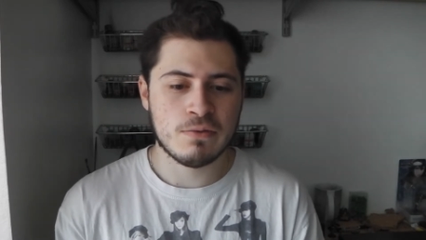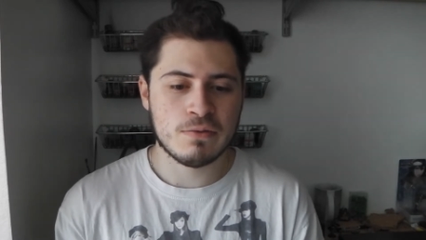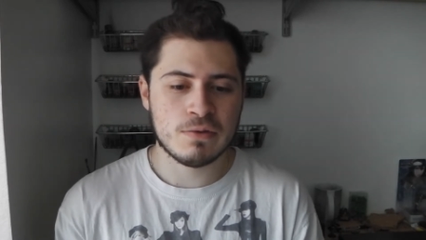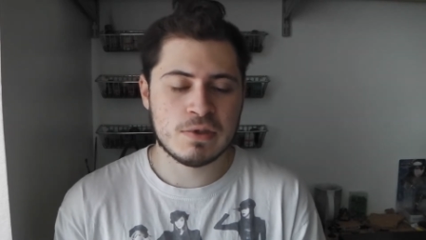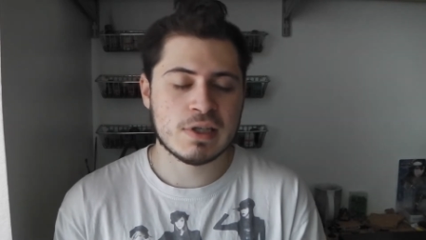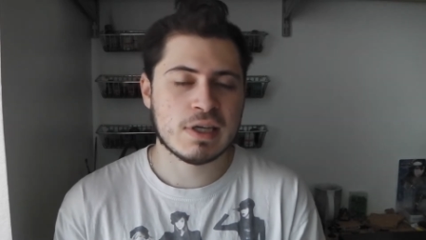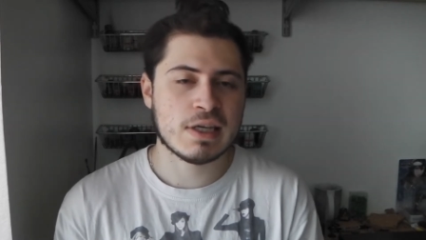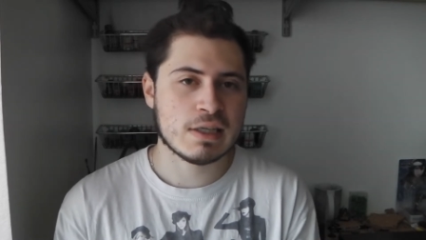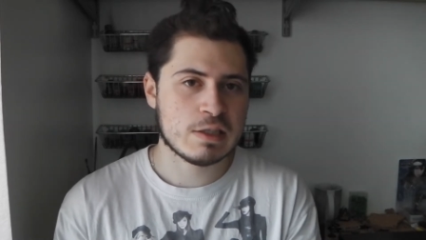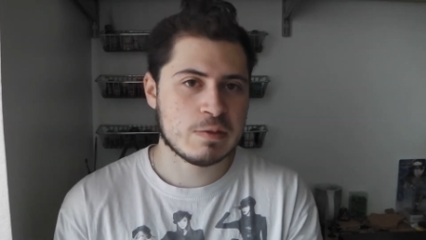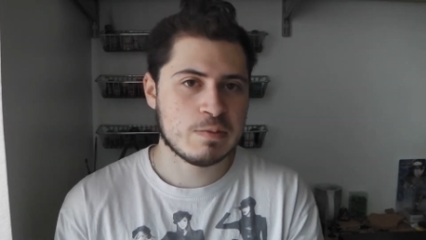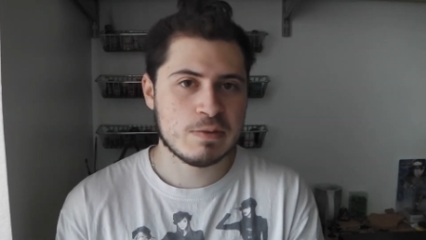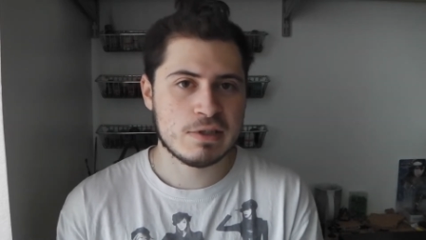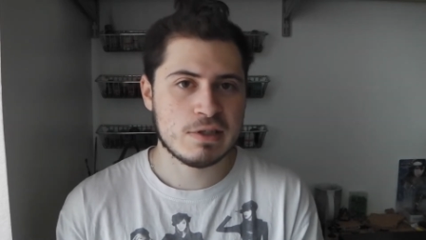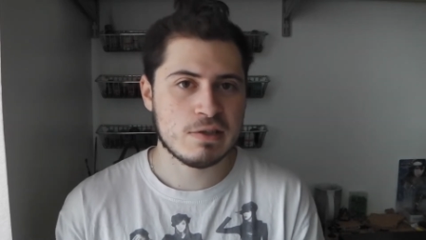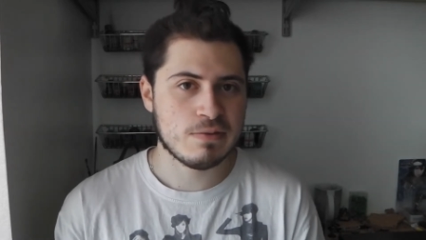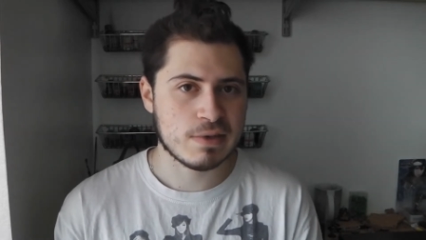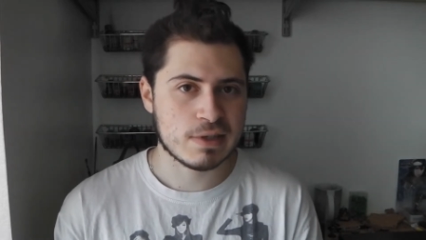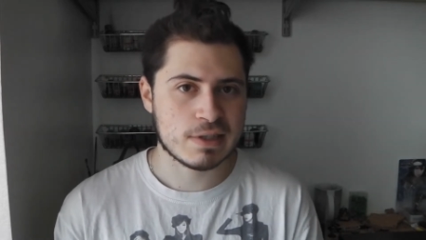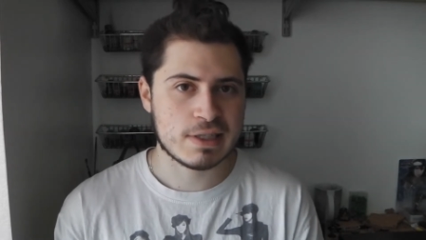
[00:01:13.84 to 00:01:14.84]
to get
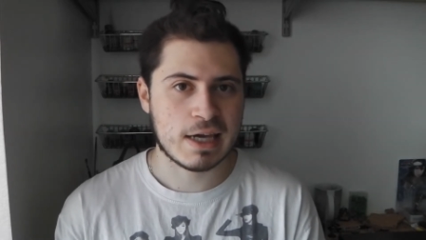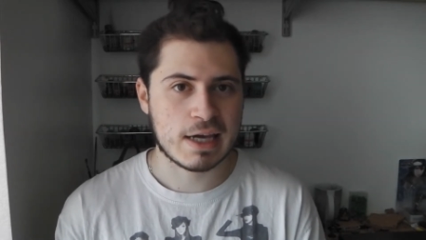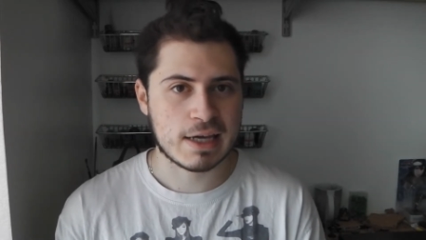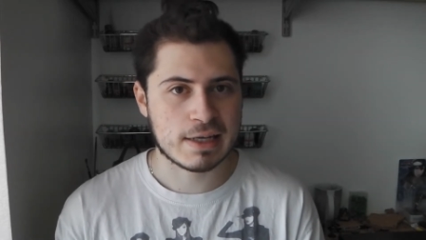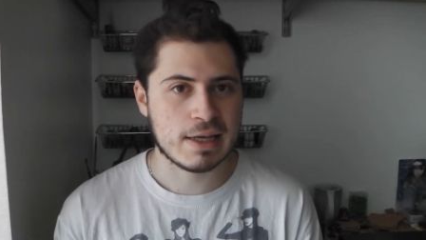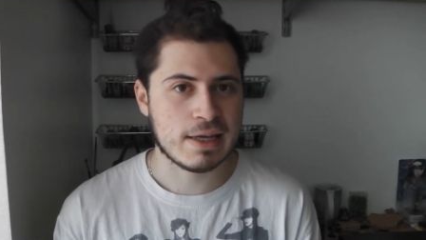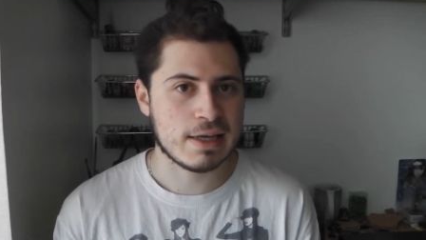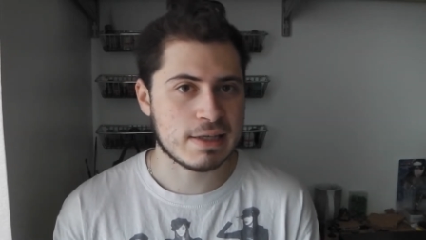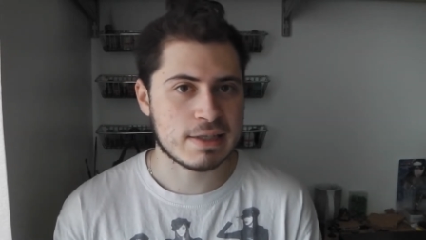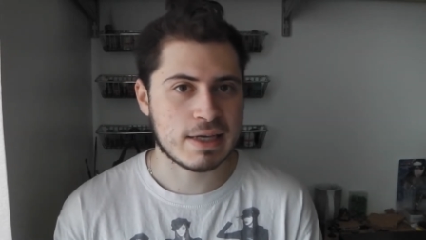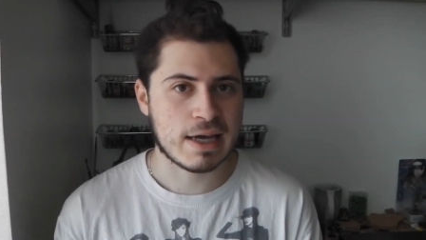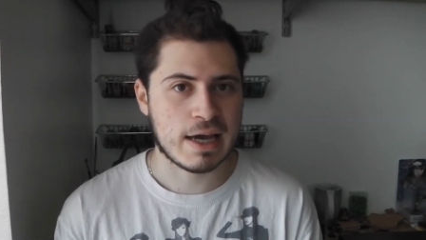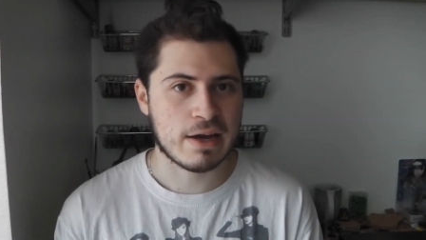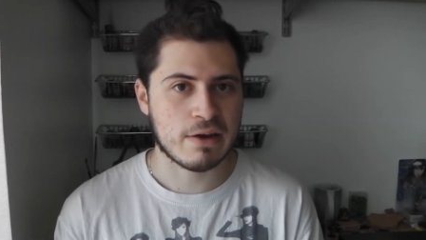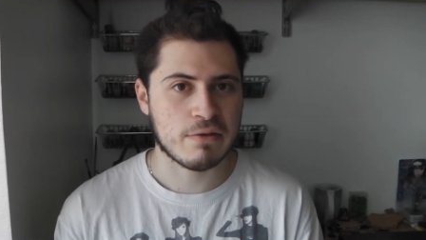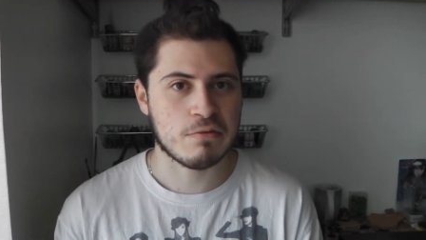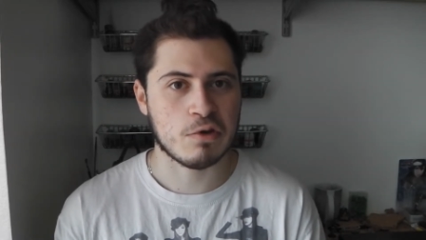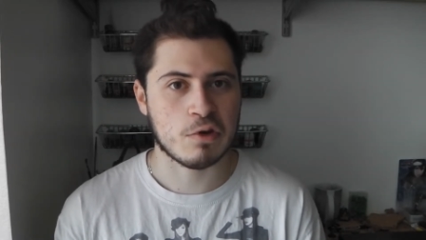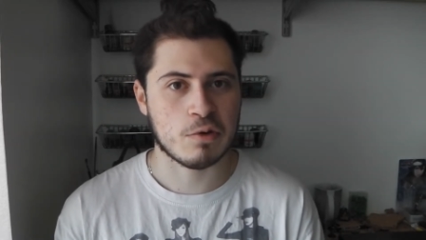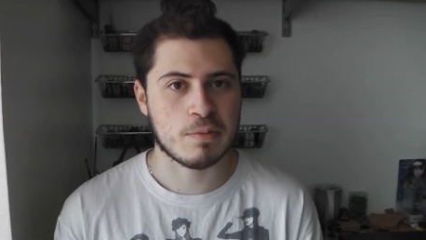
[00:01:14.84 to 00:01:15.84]
specific techniques
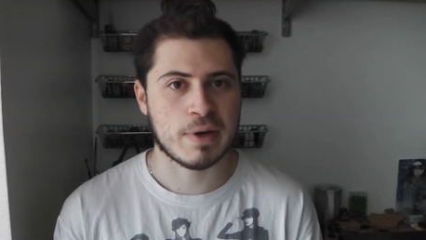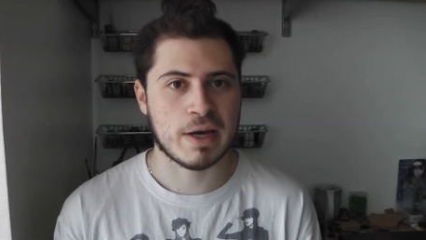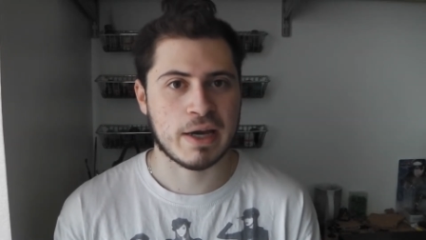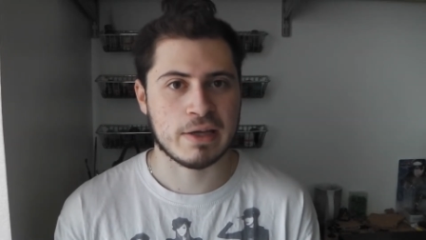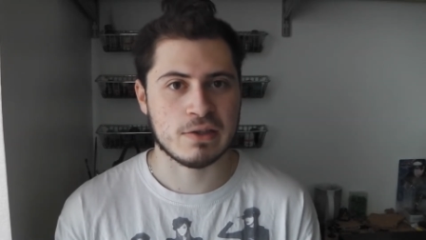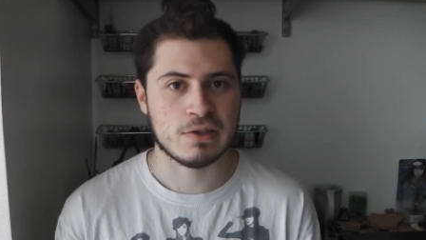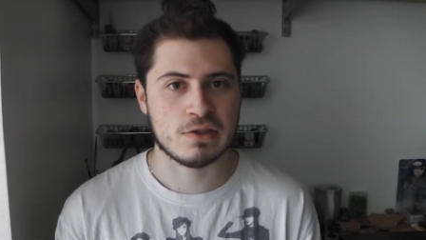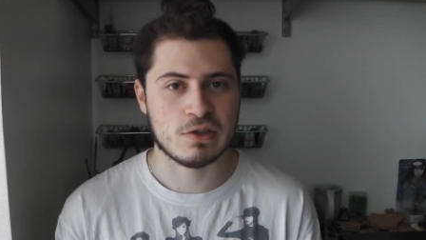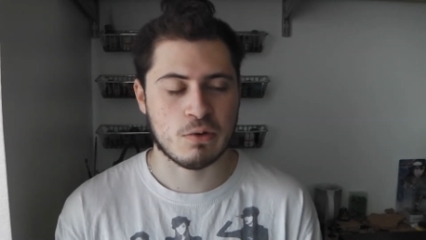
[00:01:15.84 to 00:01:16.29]
out of your paints,